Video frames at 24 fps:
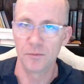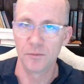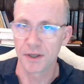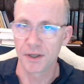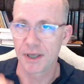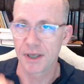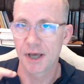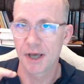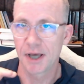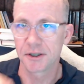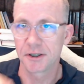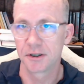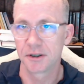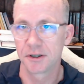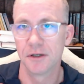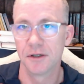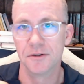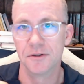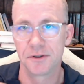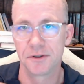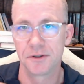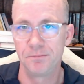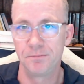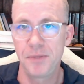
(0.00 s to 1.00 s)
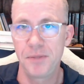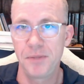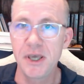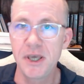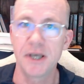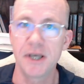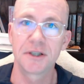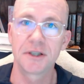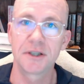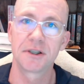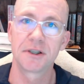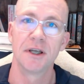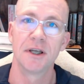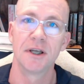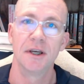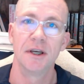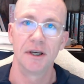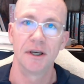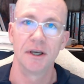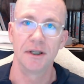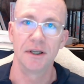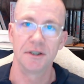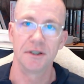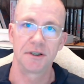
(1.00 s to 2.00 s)
we catch those peaks
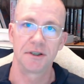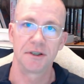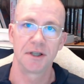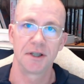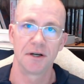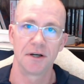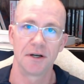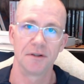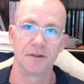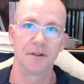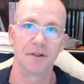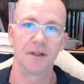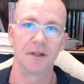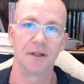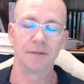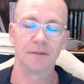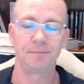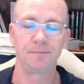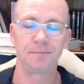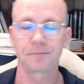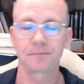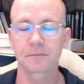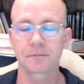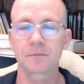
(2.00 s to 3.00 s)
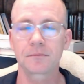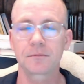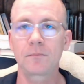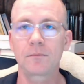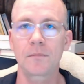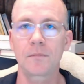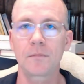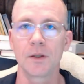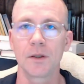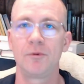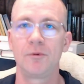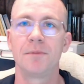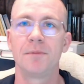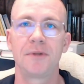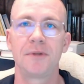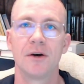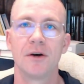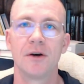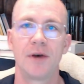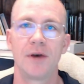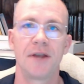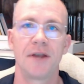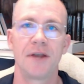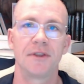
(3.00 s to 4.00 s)
and sell the
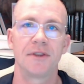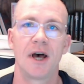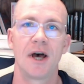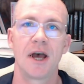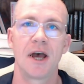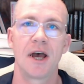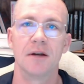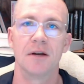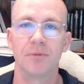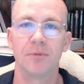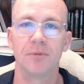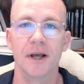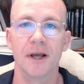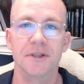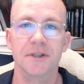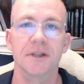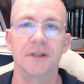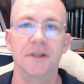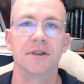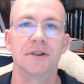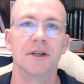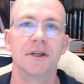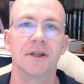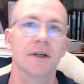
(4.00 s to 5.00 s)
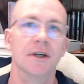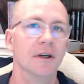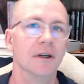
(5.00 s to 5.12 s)
crypto at the higher prices.